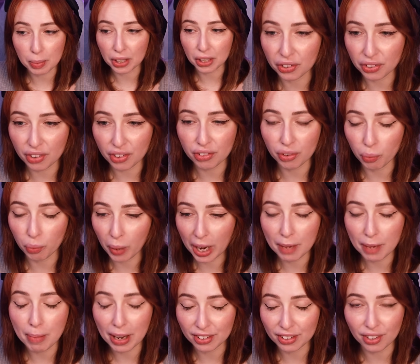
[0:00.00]
because it's a
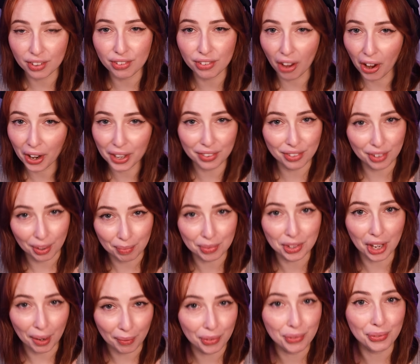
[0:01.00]
way better size
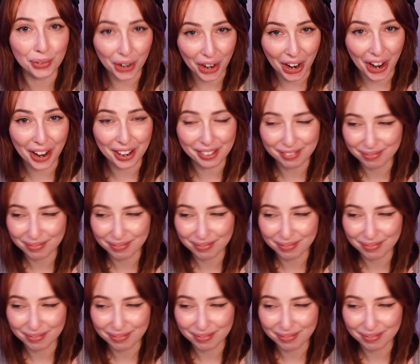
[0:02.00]
sometimes for her.